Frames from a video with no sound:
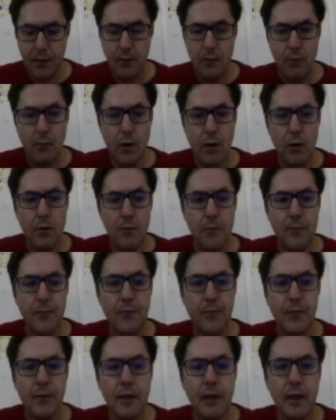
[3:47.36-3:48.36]
Well,
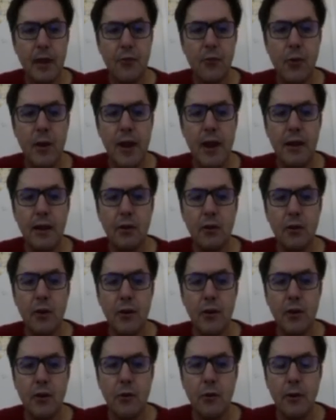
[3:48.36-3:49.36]
if we had a look at
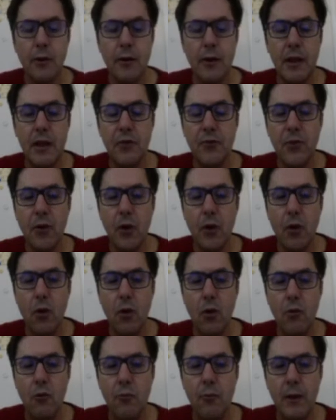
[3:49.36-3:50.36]
the query for
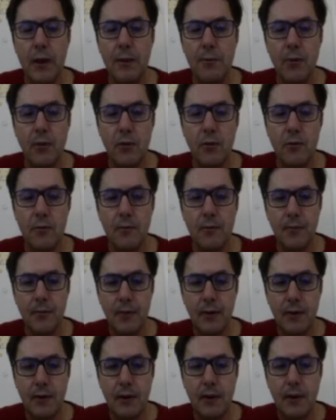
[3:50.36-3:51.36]
all people
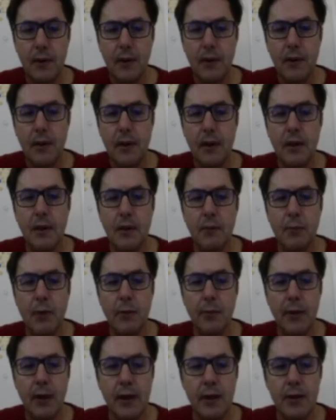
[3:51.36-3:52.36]
in the
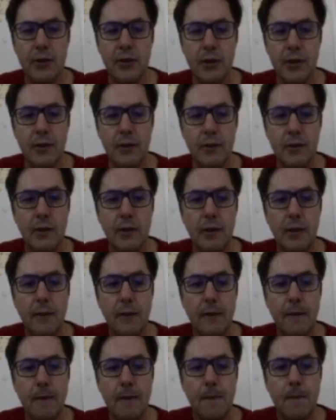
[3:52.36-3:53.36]
population,
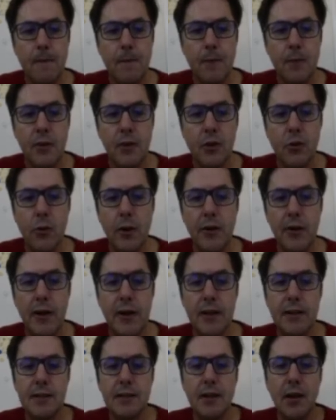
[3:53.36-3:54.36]
the query
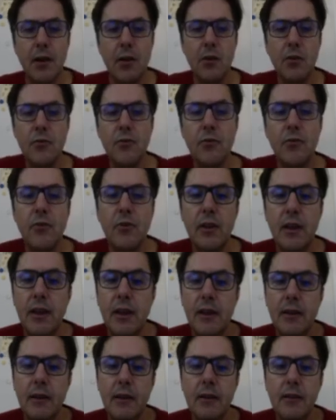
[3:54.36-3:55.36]
itself
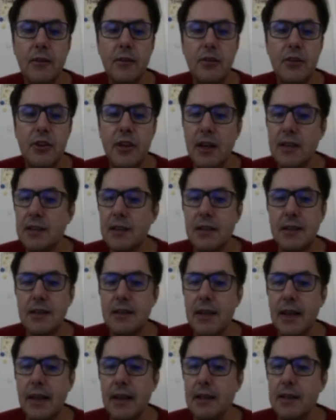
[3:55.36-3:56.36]
just
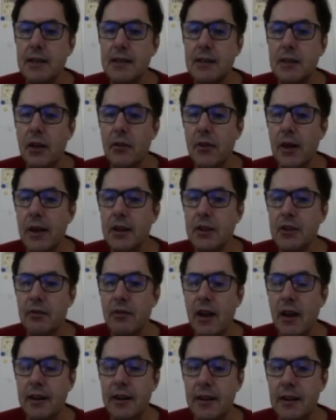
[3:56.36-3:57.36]
contains a range of
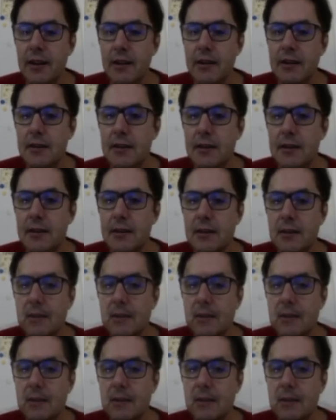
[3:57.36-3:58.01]
IDs.